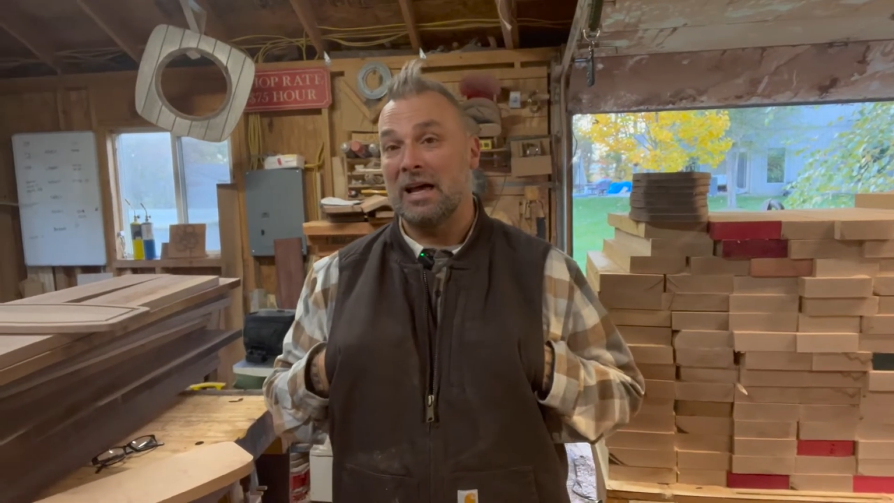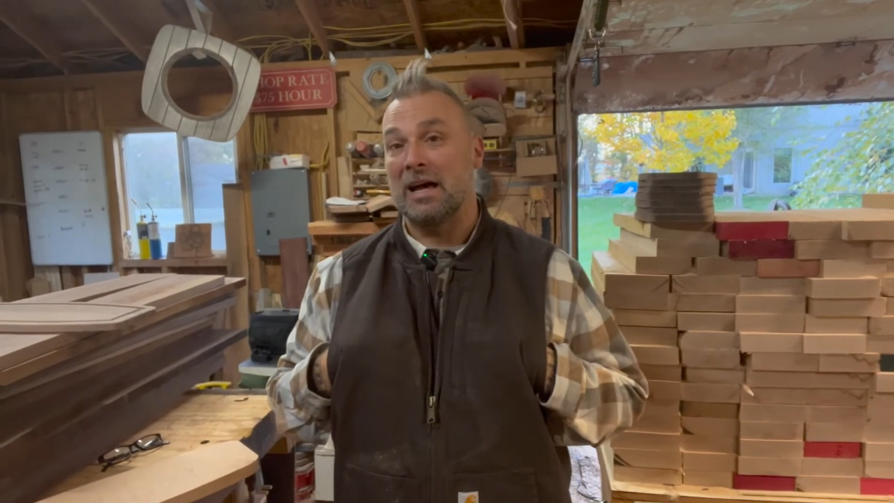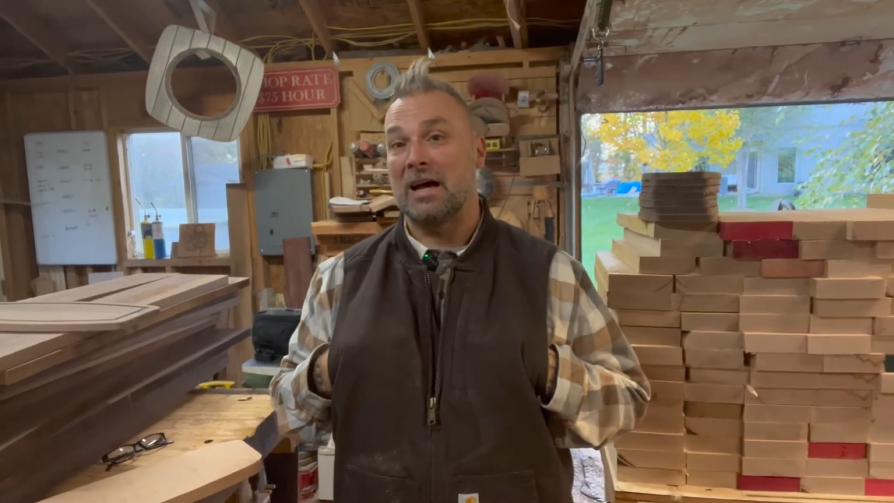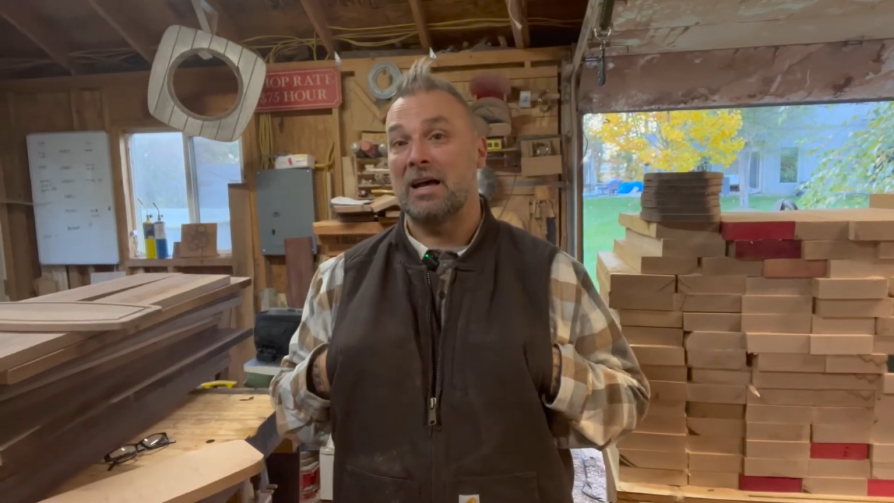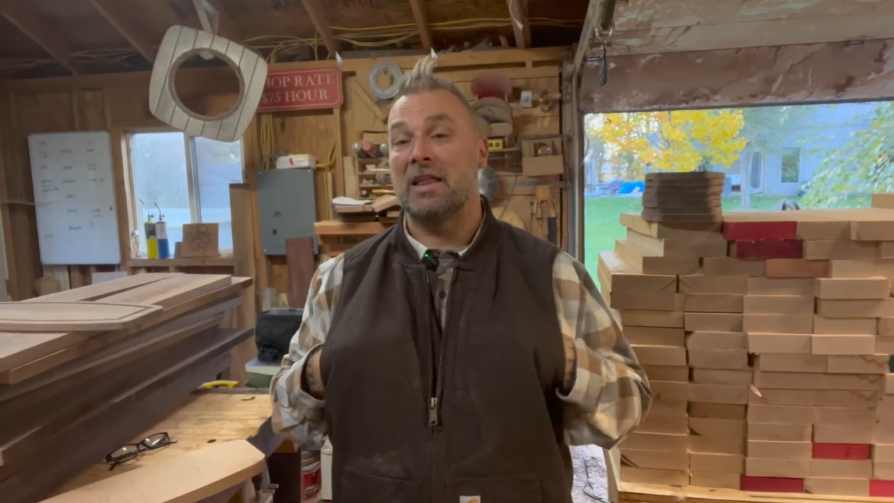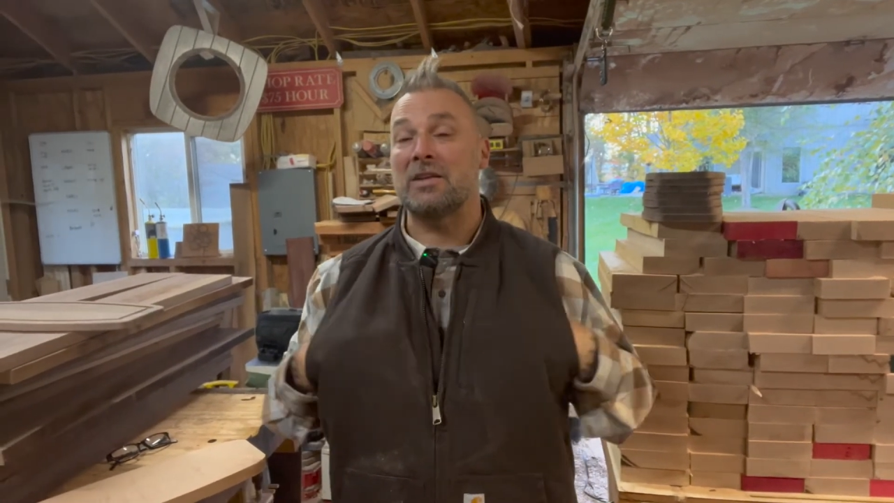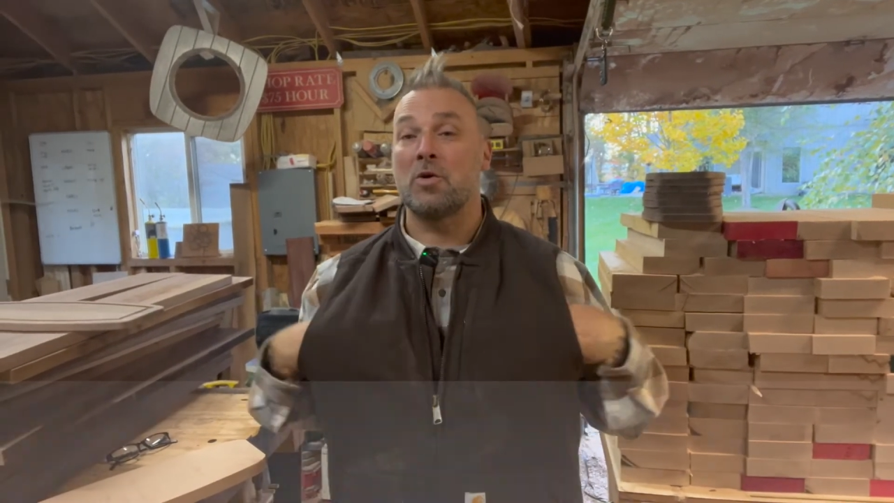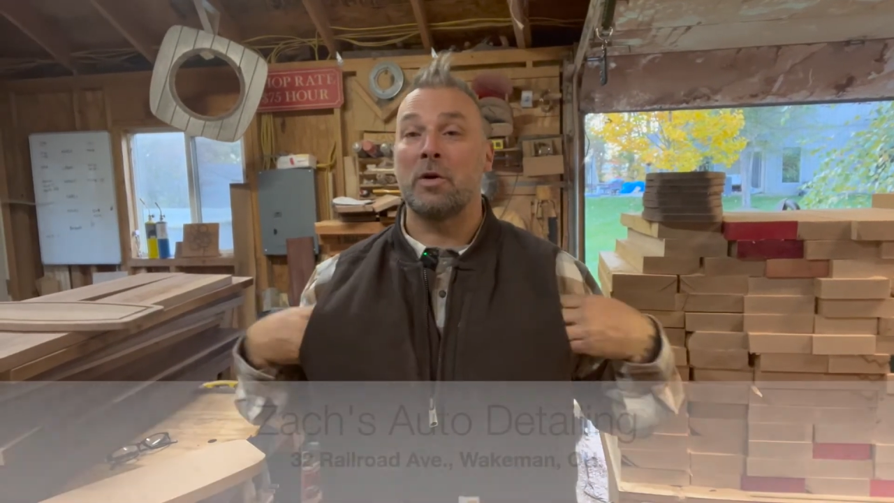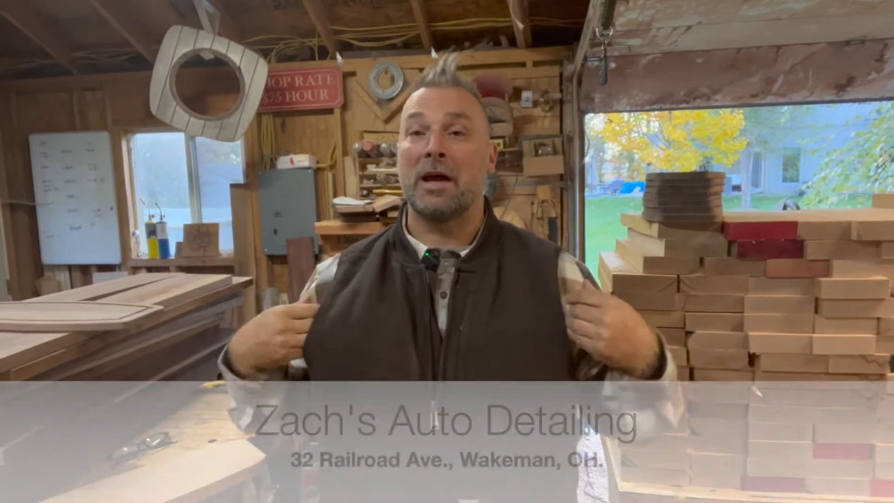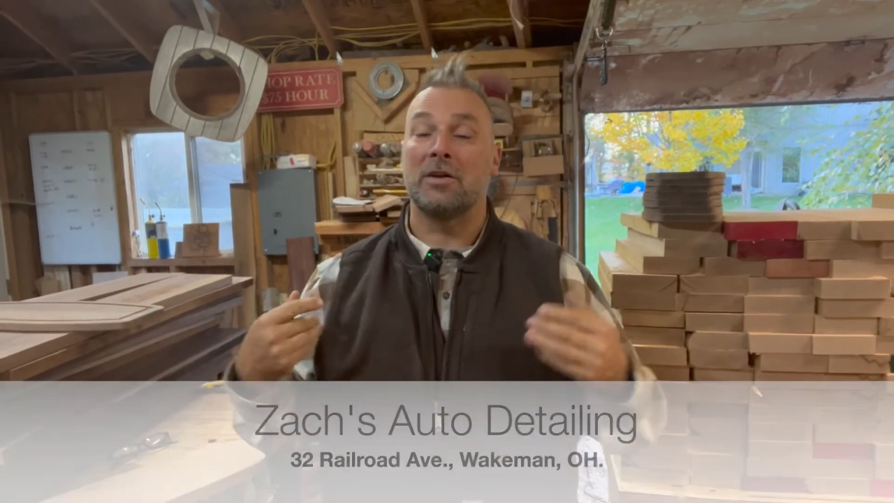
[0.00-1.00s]
That's
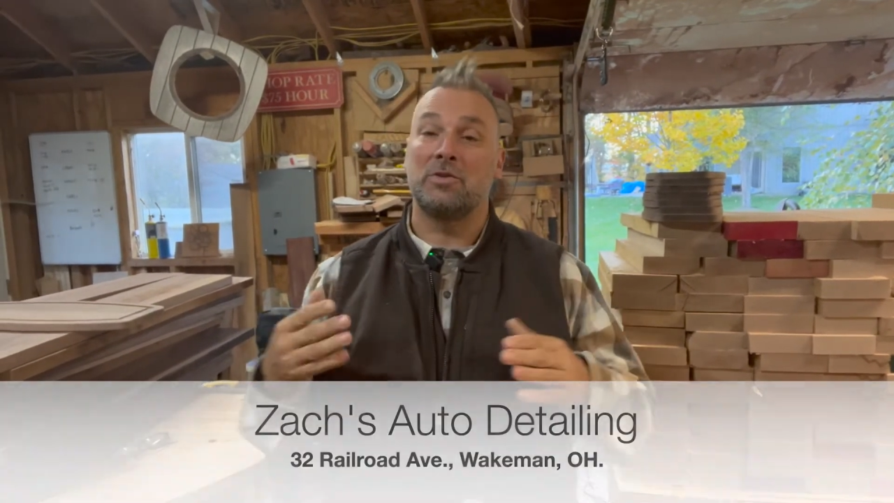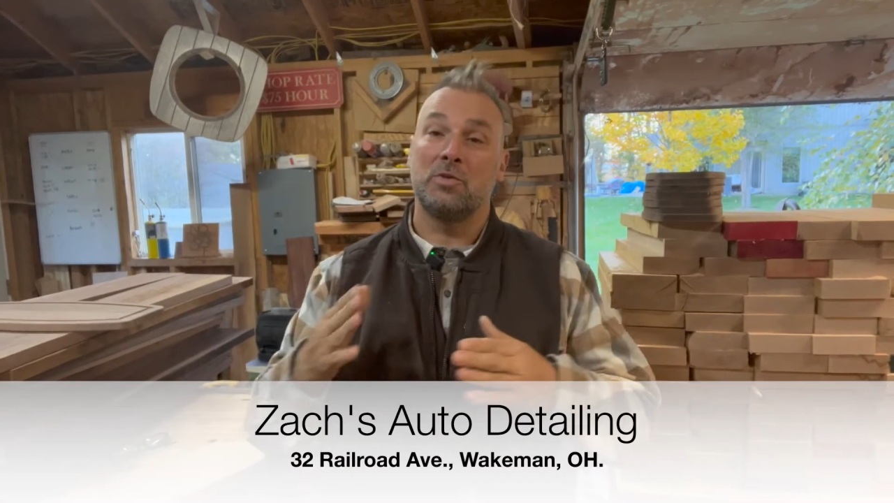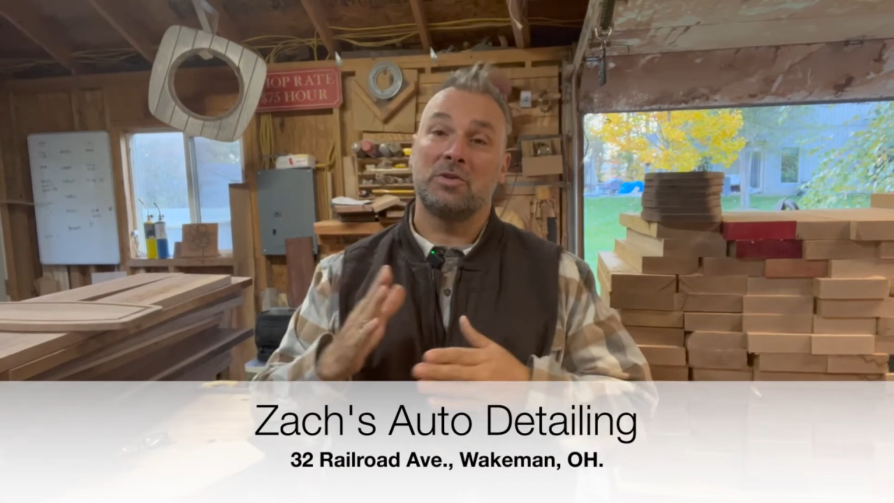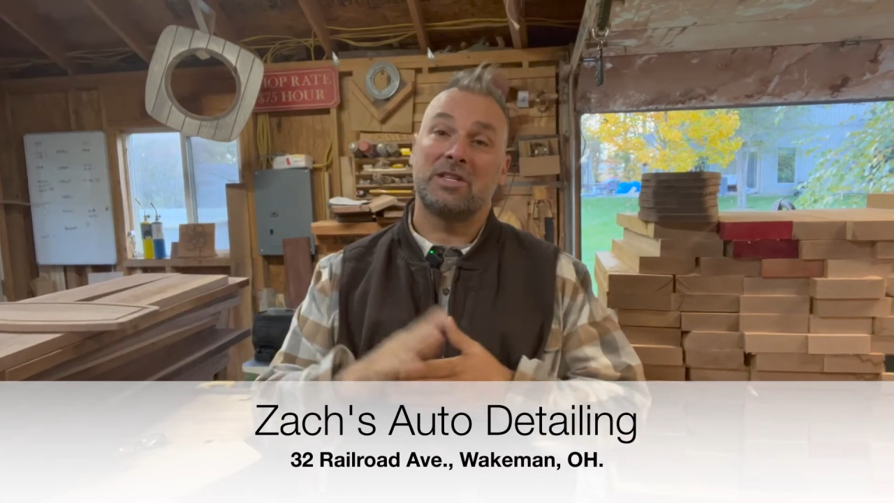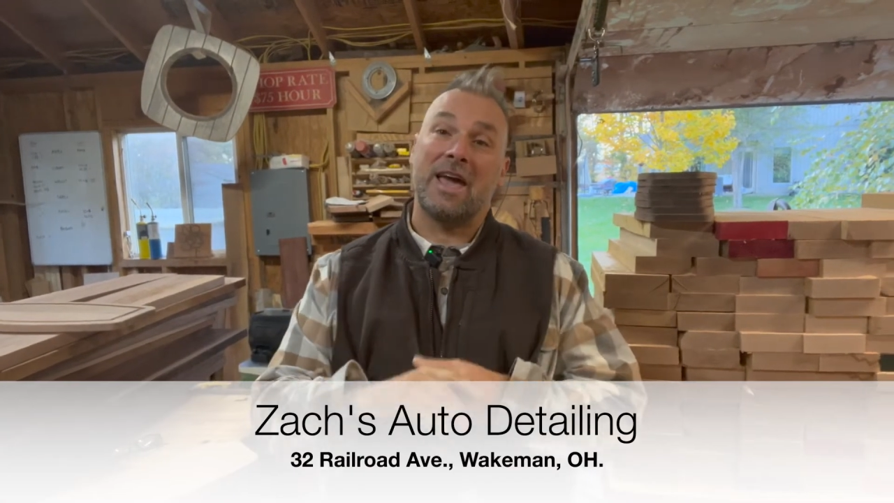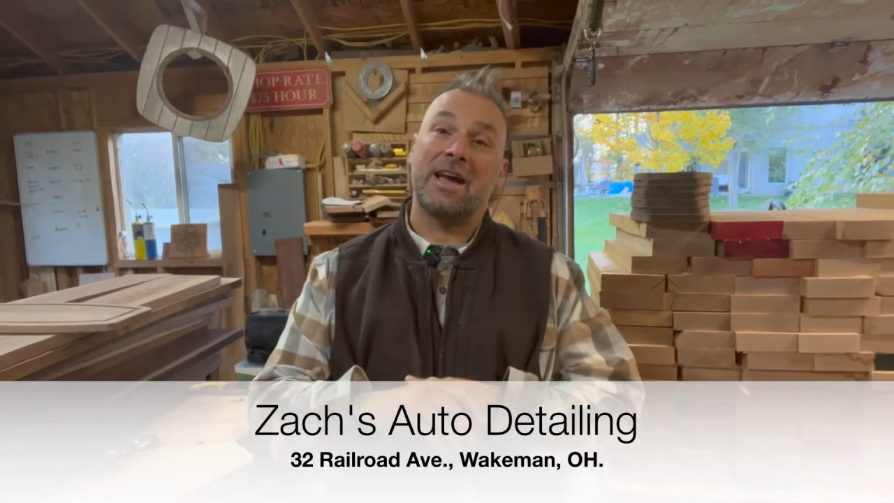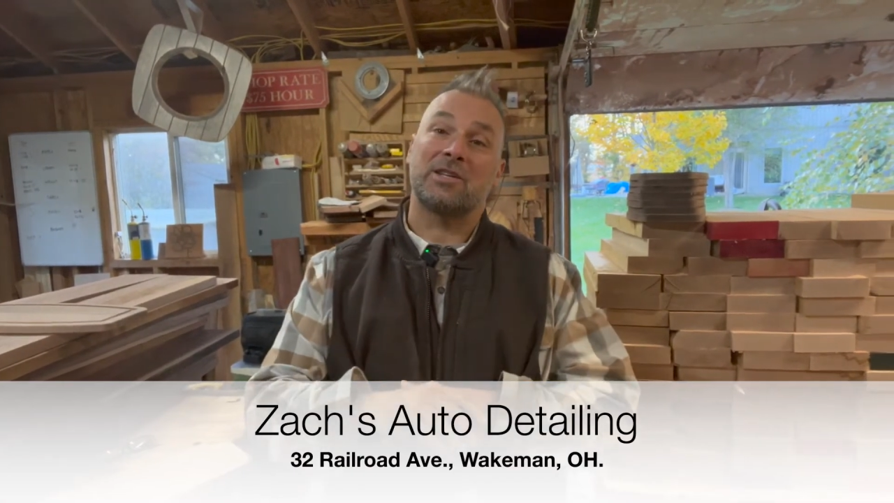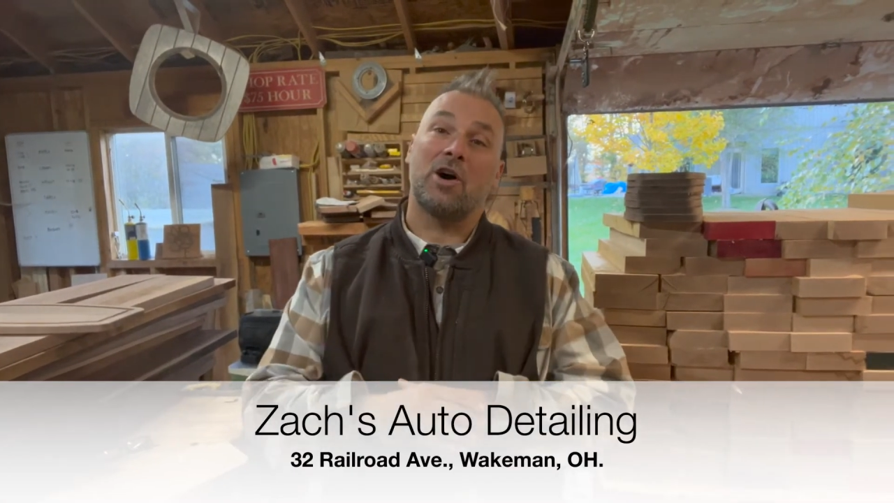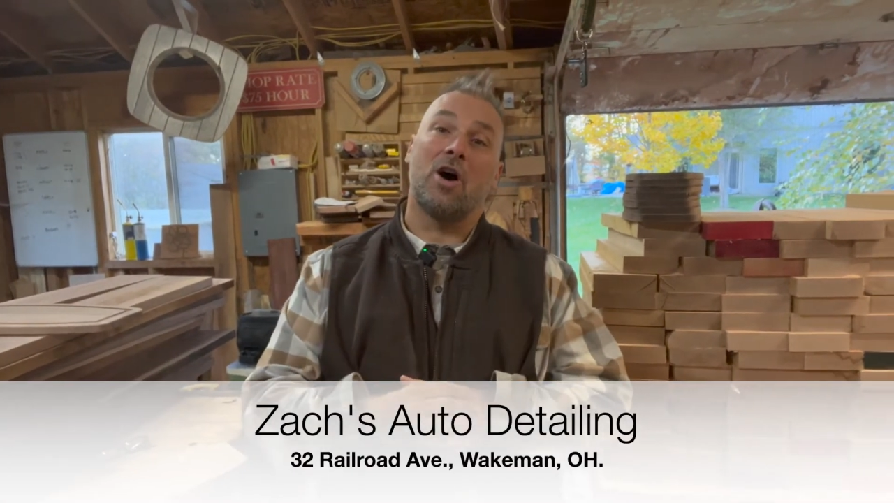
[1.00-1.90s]
going out to Zach's